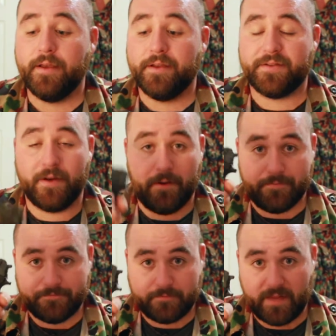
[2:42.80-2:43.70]
So
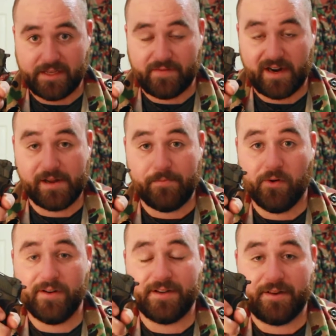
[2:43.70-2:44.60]
it's very
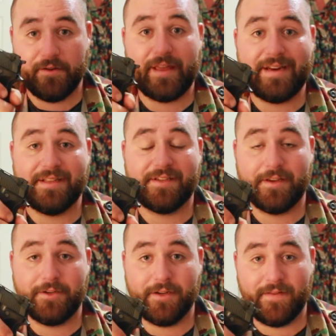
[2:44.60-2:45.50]
important to know that distinction.